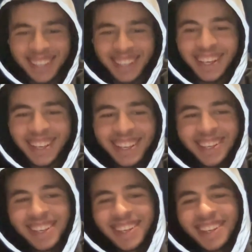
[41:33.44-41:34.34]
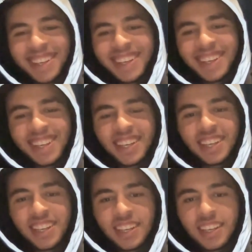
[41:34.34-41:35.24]

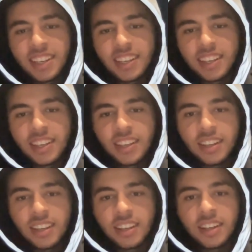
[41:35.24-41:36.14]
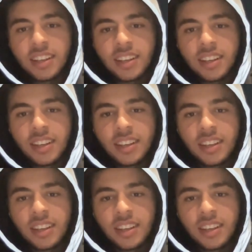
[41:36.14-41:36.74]
No words are spoken by the person on screen.